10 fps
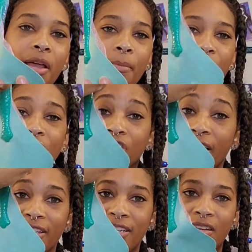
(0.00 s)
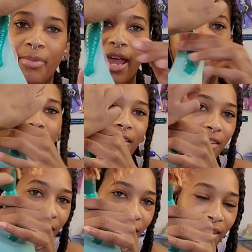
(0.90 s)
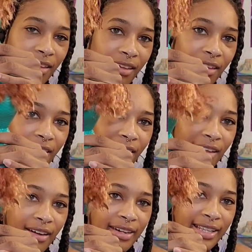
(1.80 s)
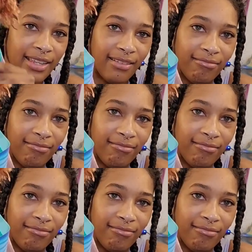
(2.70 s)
but there's nothing in the back. Nothing.